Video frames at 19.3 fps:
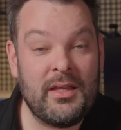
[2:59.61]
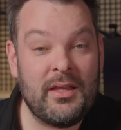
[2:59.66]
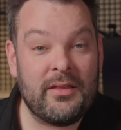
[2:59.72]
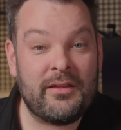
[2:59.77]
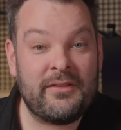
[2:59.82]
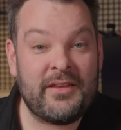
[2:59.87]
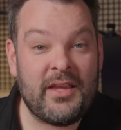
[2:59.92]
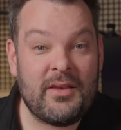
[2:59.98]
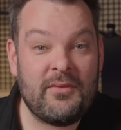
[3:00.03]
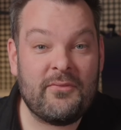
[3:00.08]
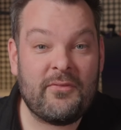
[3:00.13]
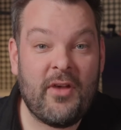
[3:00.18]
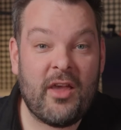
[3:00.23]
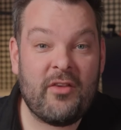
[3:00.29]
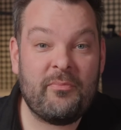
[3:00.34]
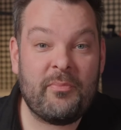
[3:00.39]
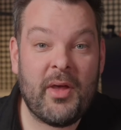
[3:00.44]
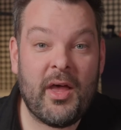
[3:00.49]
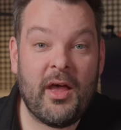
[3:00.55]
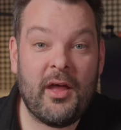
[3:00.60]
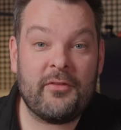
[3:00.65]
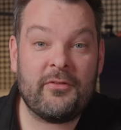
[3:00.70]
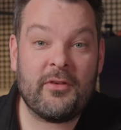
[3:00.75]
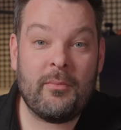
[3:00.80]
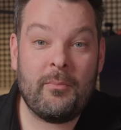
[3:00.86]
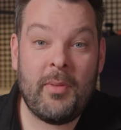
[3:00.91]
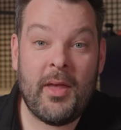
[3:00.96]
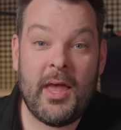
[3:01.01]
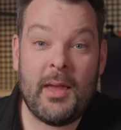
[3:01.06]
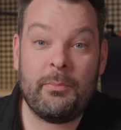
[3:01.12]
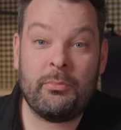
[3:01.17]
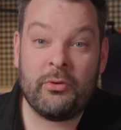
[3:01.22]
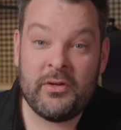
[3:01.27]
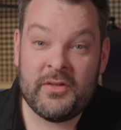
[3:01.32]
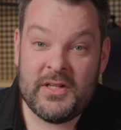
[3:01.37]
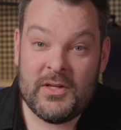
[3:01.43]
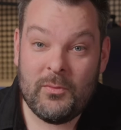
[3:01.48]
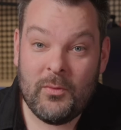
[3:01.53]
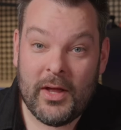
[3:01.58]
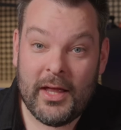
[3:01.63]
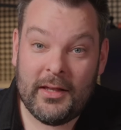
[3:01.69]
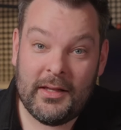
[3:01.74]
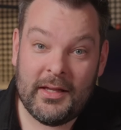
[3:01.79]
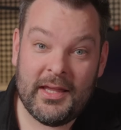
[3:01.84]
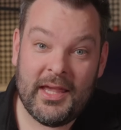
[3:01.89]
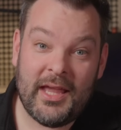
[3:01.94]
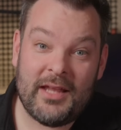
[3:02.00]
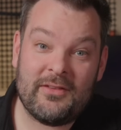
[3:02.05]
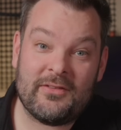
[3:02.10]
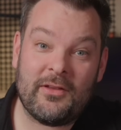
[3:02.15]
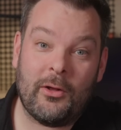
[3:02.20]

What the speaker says: The Zen 5 parts compare pretty well against